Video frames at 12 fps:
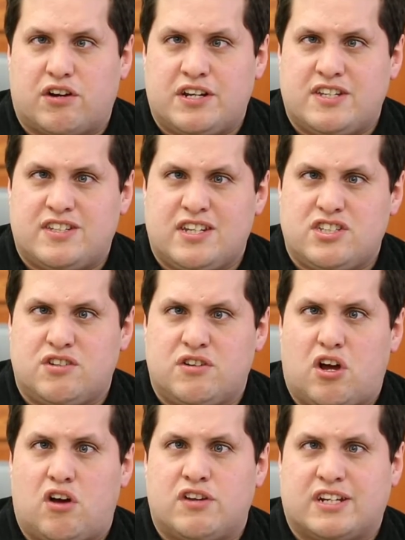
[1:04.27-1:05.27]

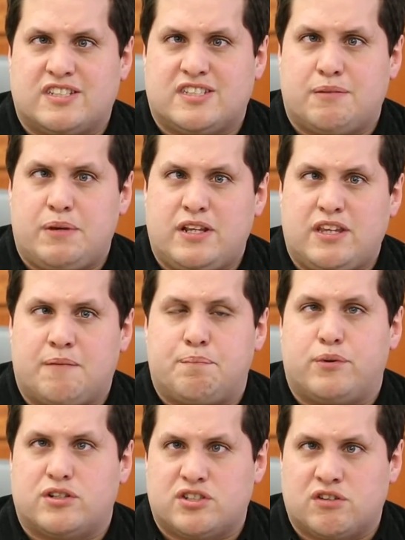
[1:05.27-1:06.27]
organization on accessibility and
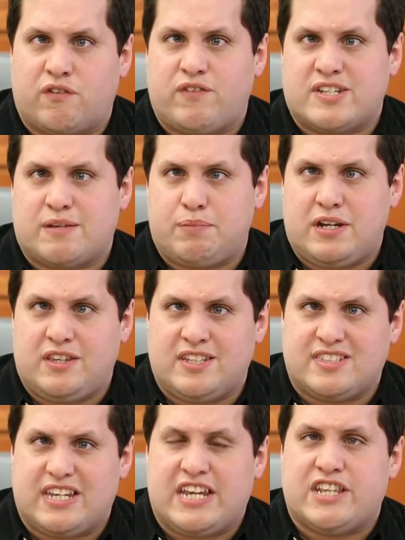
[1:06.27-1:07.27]
persons with
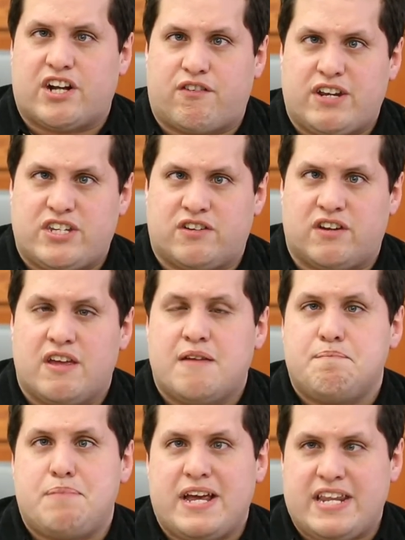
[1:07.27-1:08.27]
disabilities in the region
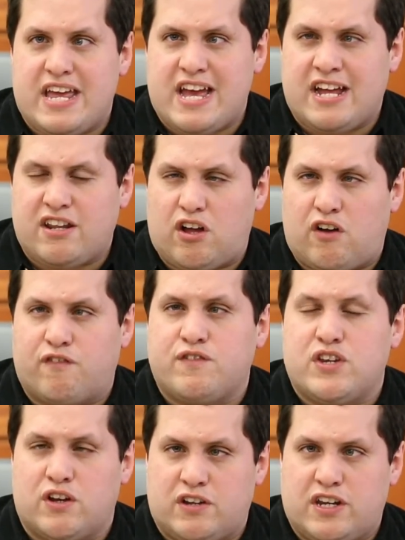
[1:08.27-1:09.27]
by the hand of
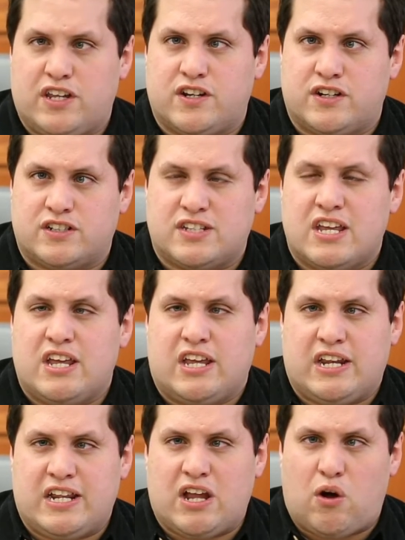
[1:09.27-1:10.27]
young leaders
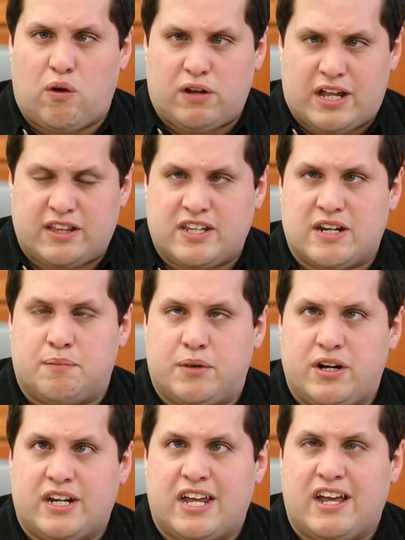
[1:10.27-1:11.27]
in all Latin
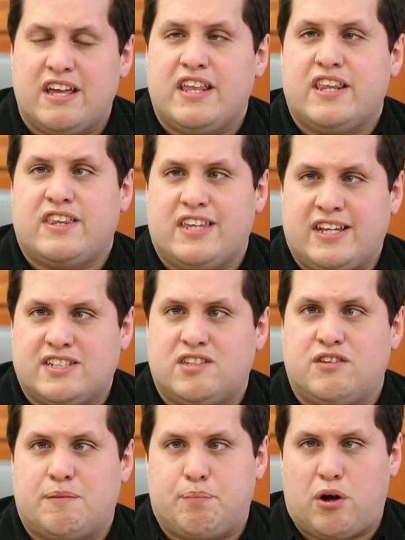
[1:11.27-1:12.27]
America, thanks to
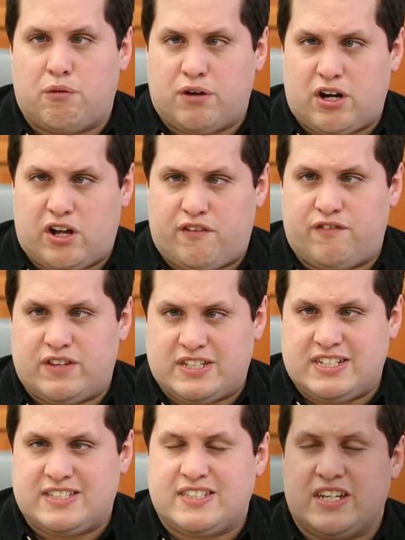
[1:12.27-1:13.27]
the power of the
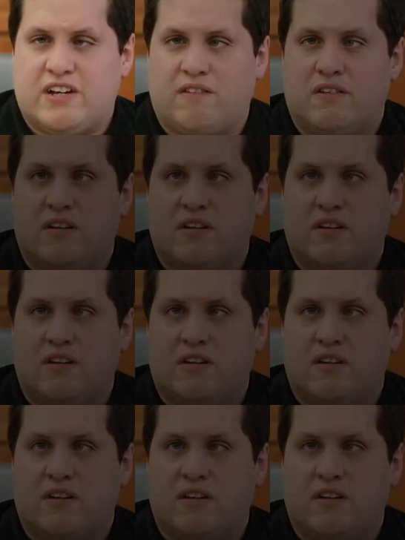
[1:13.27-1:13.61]
GCL.